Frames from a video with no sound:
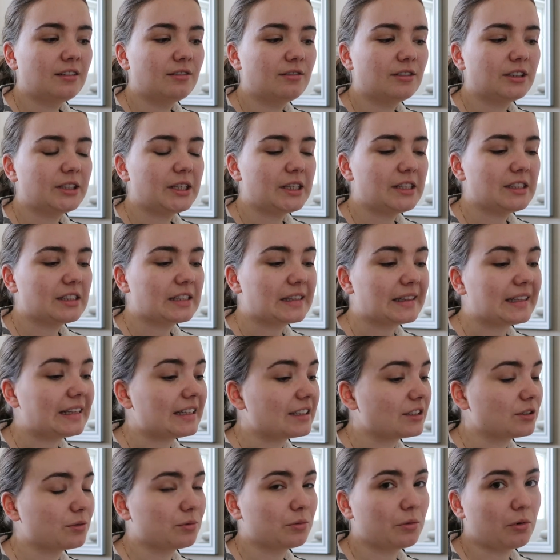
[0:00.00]
retains
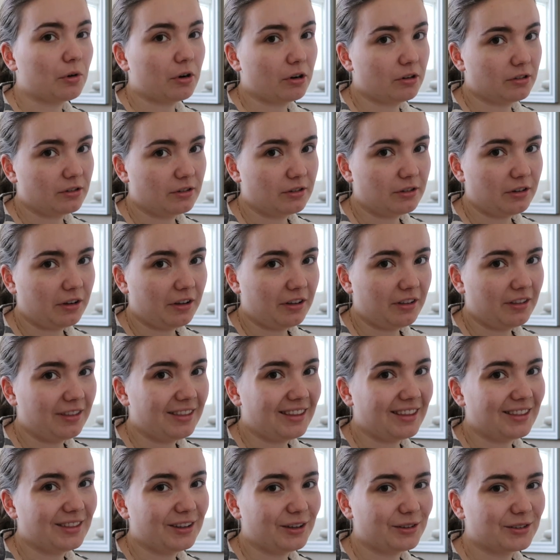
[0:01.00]
less water
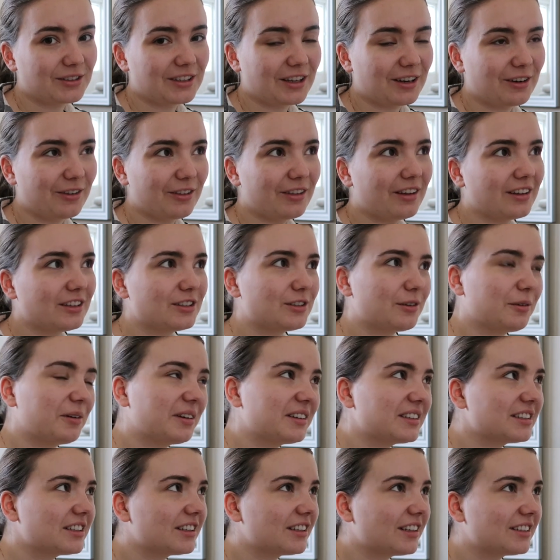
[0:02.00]
than those kind of things, so
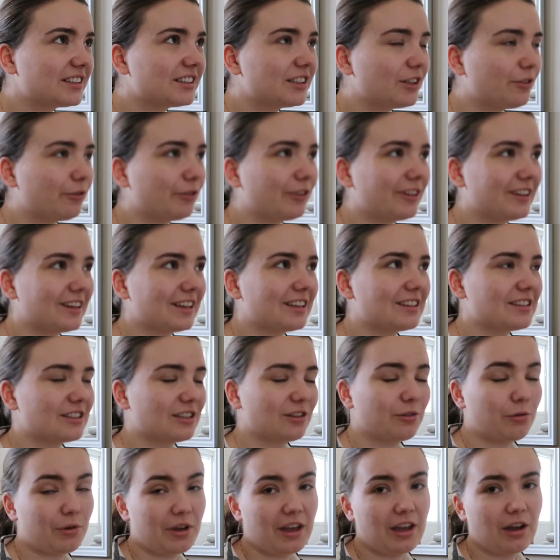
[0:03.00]
I still feel like it's
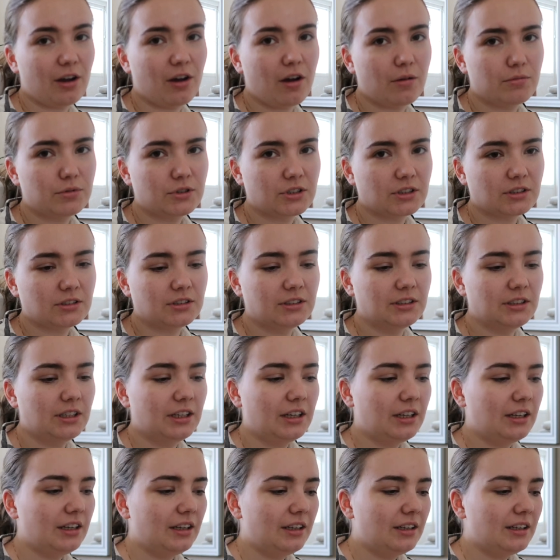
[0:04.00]
an okay option.
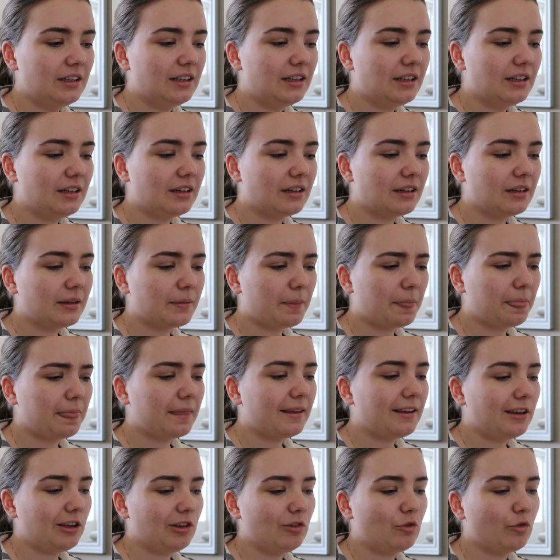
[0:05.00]
And
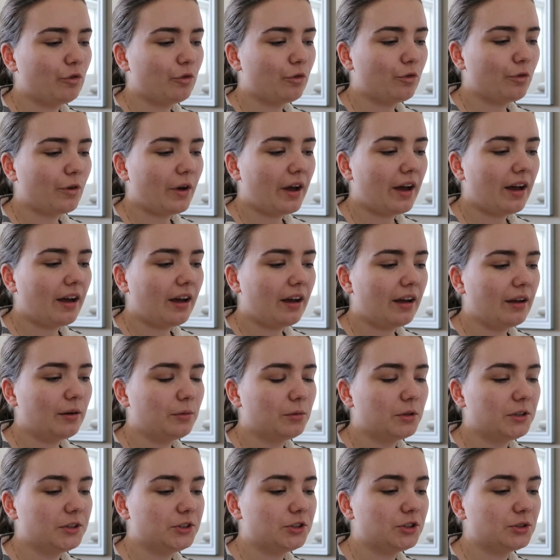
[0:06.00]
if I
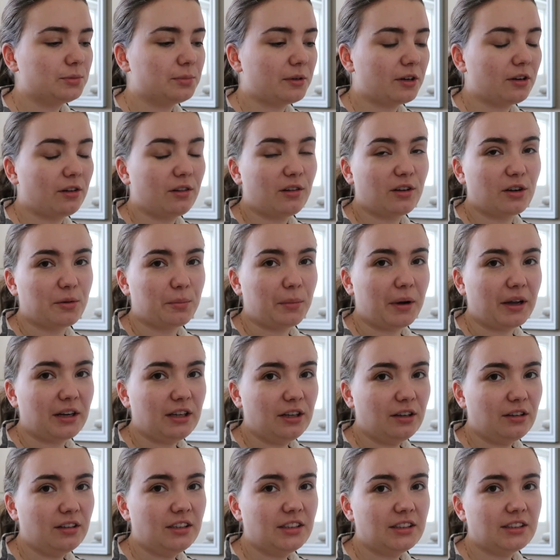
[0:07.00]
was to spend a lot of
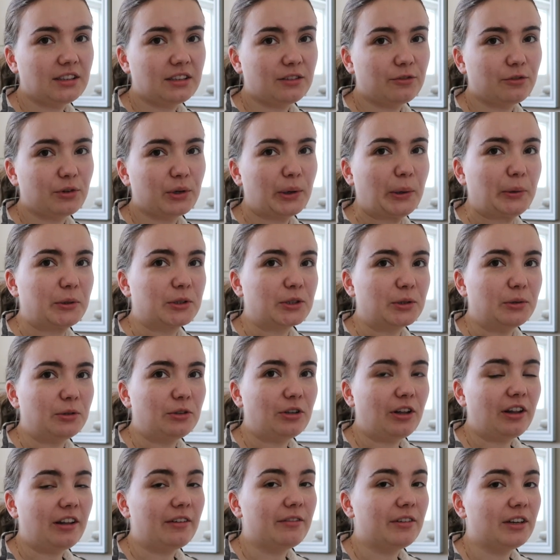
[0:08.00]
money on it, and if I was going
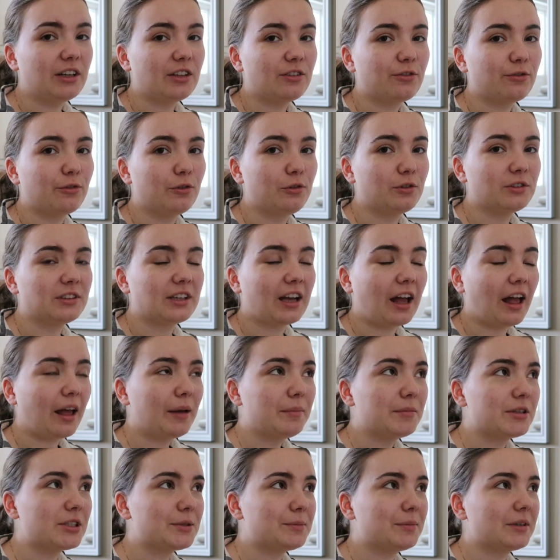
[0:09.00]
to live in it full
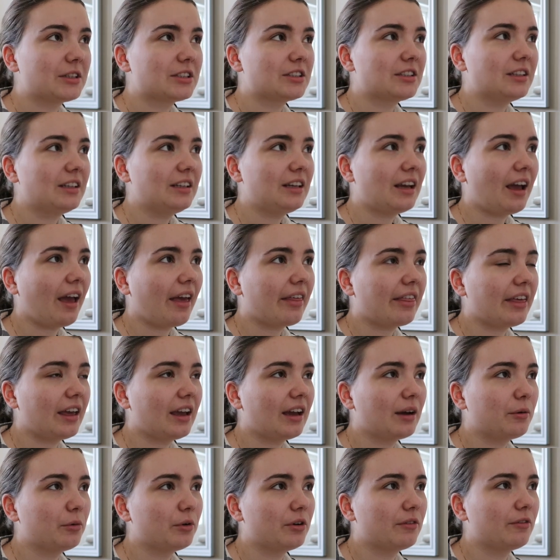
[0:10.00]
time especially, I
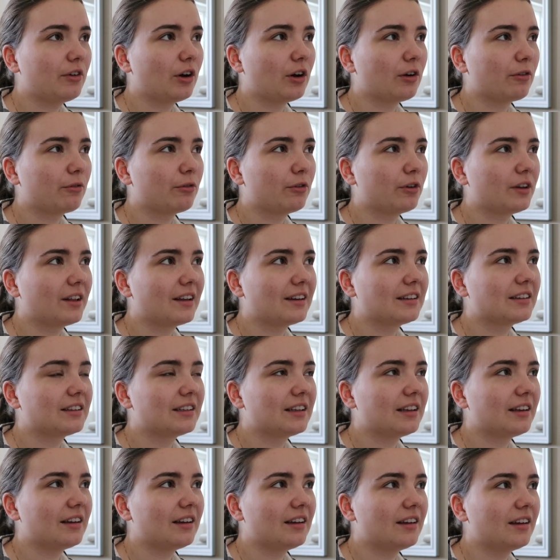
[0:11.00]
think I would have gone for like
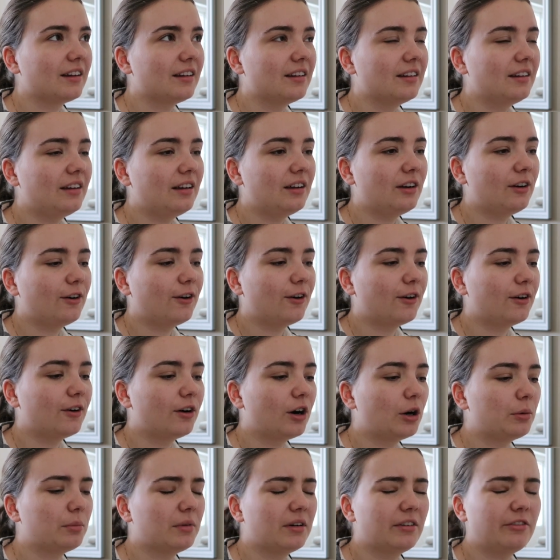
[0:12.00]
the
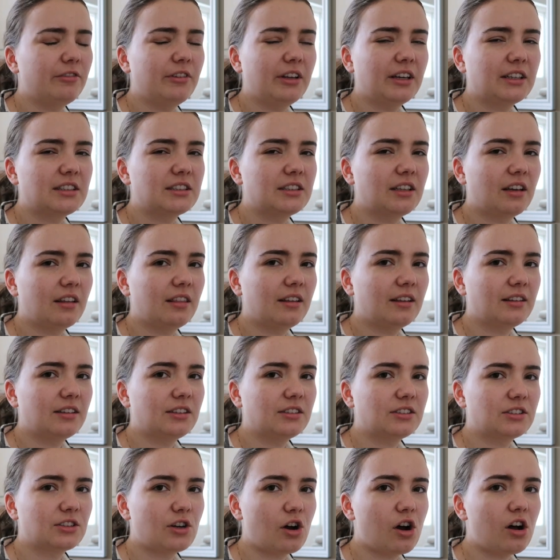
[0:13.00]
Armaflex, I
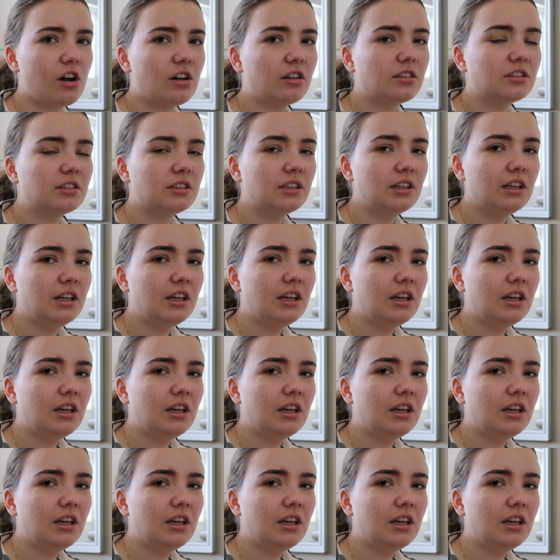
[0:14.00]
think it's called.